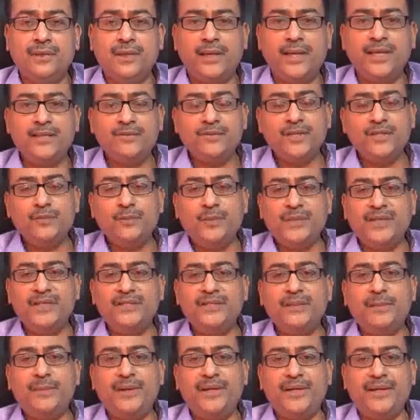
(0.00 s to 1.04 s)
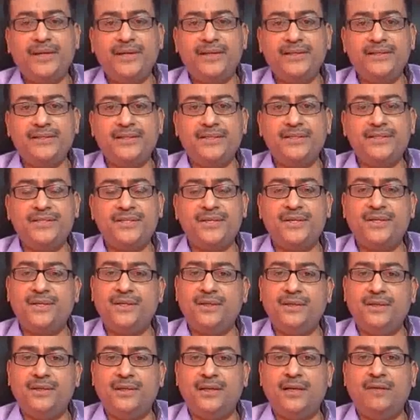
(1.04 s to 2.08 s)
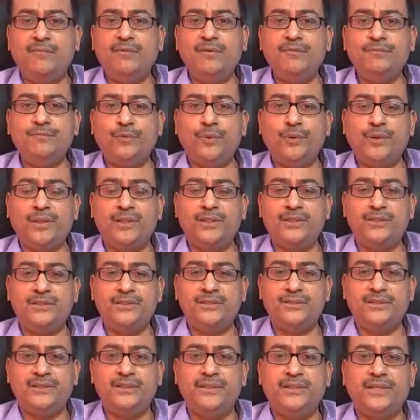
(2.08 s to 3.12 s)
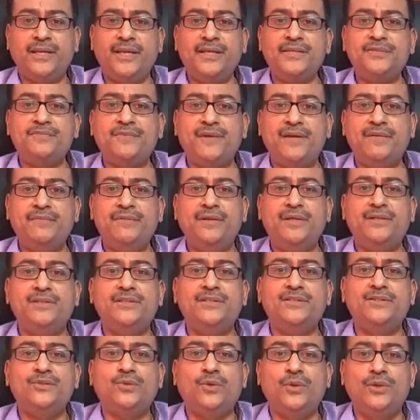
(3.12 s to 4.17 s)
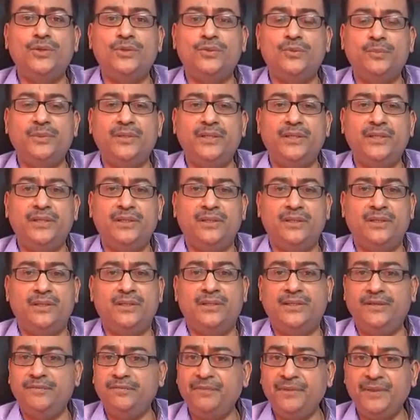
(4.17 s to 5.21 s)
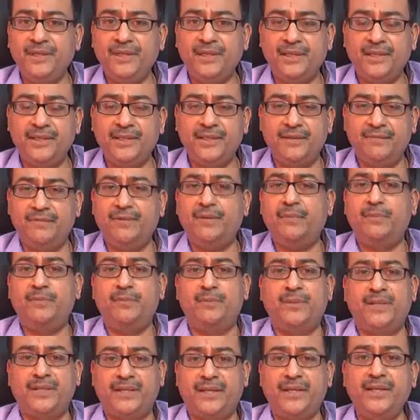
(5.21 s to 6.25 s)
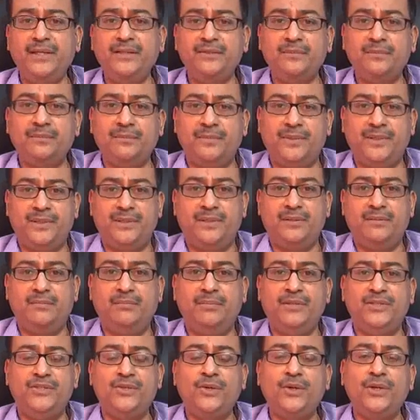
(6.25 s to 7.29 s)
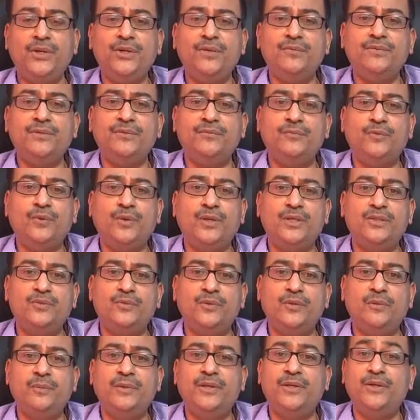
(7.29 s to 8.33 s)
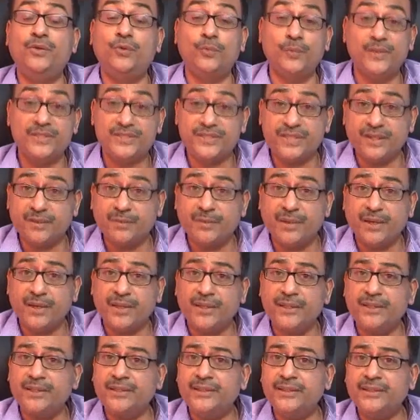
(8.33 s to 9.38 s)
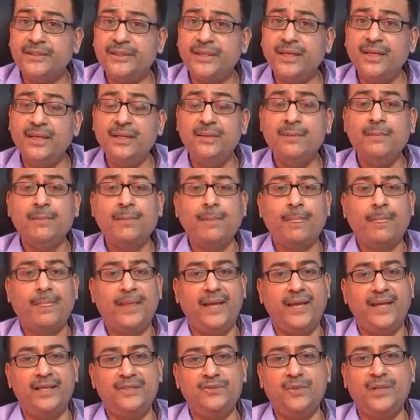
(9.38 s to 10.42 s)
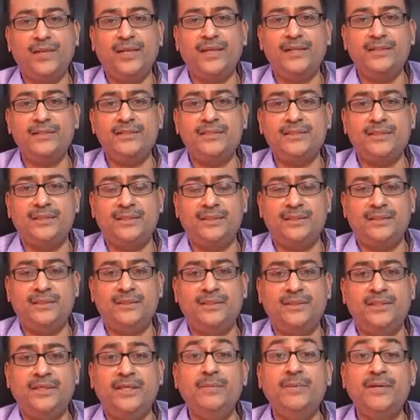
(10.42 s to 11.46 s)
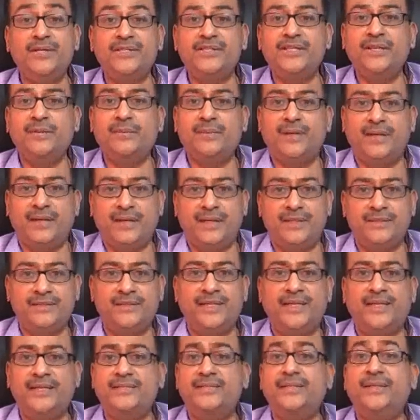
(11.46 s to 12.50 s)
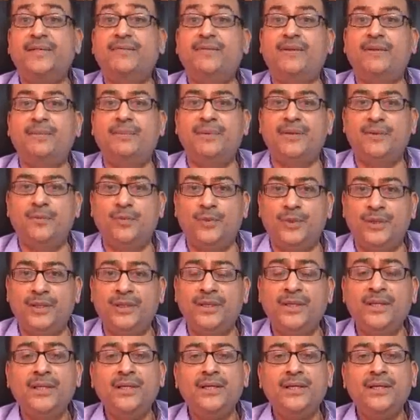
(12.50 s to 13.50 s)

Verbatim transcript: As far as Panacea Biotec is concerned, our focus in the next five years is going to be uh, definitely developed markets, but majority of the focus will be in domestic market in India as well as uh, the emerging markets, that is the developing world.